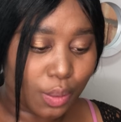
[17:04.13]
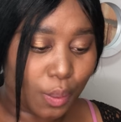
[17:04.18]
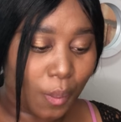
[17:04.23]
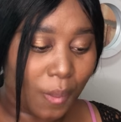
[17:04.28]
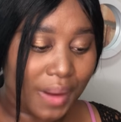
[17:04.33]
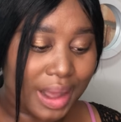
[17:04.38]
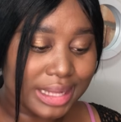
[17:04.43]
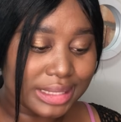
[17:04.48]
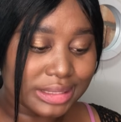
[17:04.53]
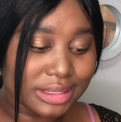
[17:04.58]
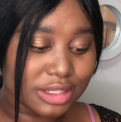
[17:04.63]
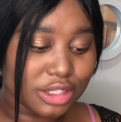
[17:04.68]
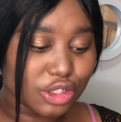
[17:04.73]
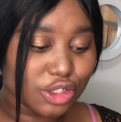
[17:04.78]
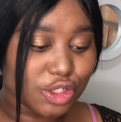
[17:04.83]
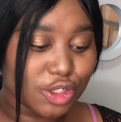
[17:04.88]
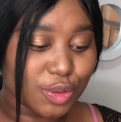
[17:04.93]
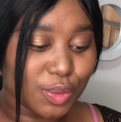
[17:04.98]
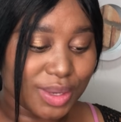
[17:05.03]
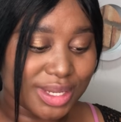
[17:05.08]
whilst
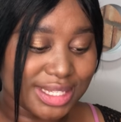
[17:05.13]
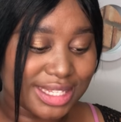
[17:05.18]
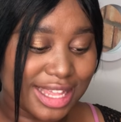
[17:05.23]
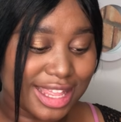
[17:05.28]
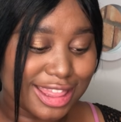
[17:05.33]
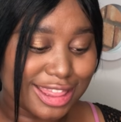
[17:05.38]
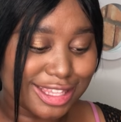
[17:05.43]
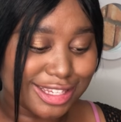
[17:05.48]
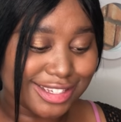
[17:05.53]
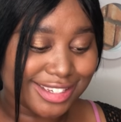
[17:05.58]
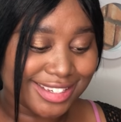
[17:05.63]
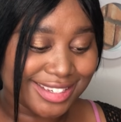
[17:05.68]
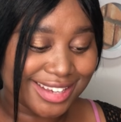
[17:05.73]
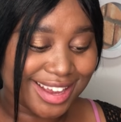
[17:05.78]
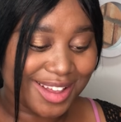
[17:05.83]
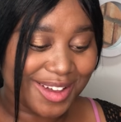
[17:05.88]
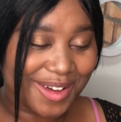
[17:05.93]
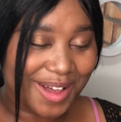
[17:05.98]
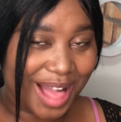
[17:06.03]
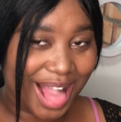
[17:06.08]
she was in the
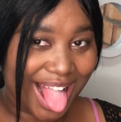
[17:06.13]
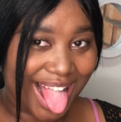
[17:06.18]
shop.